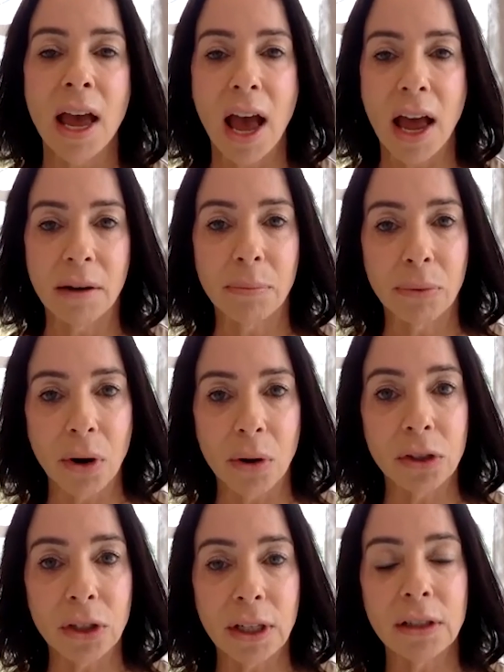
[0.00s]
and
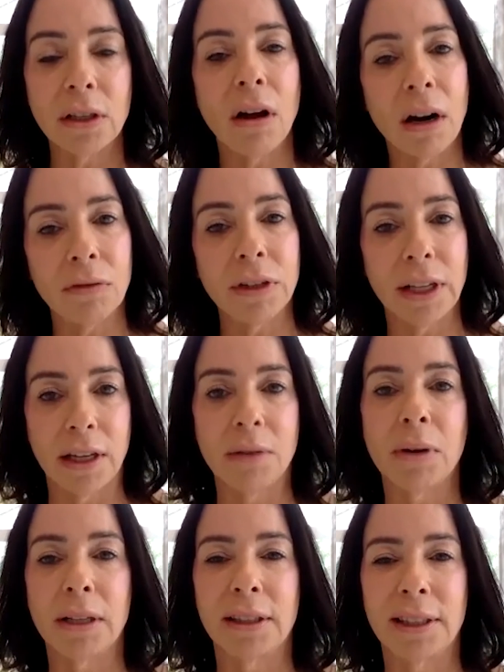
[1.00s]
approaches are really
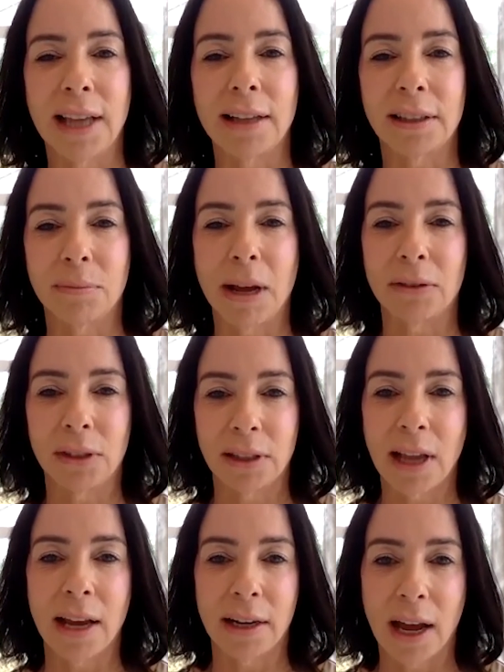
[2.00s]
what sets mount
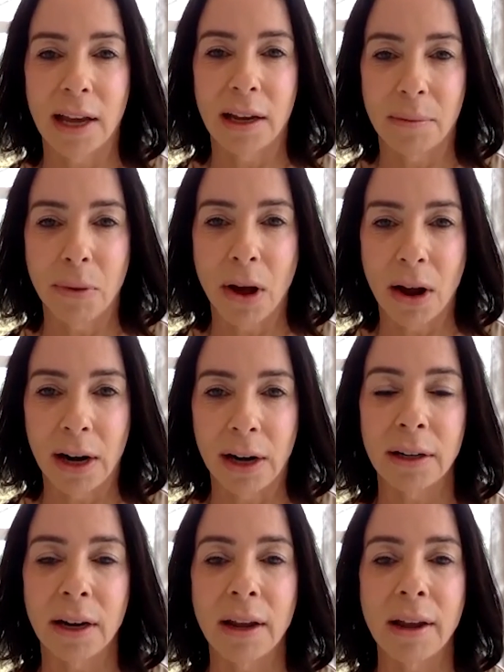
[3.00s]
sinai apart